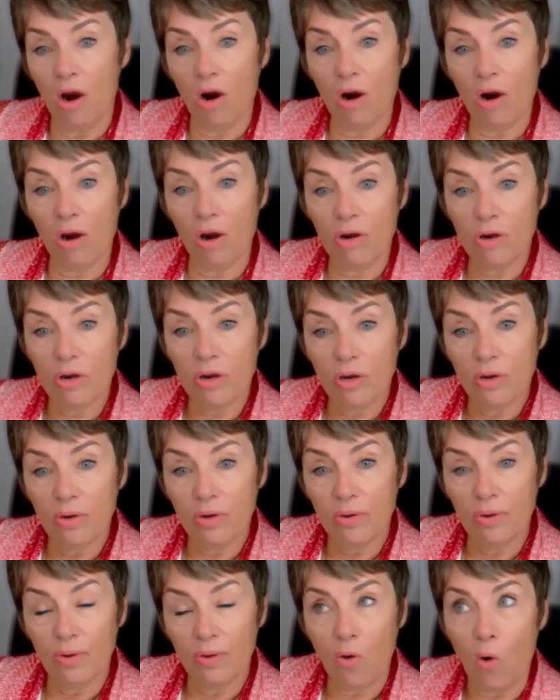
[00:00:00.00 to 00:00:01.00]
are
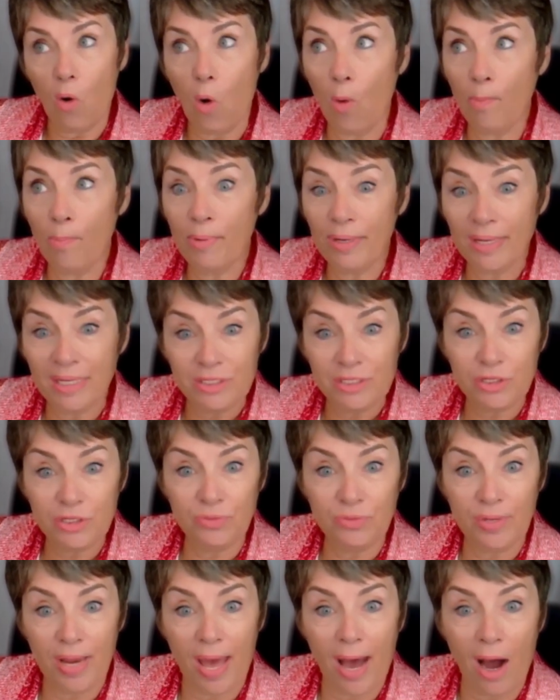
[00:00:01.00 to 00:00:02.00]
opening
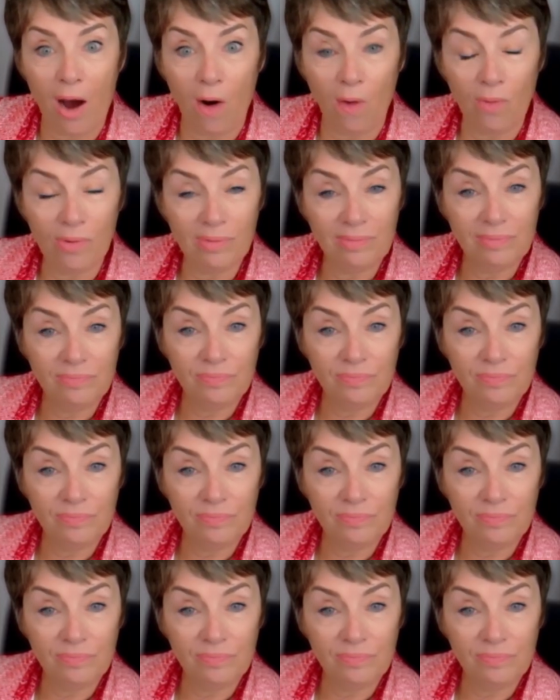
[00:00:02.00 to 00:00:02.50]
to now,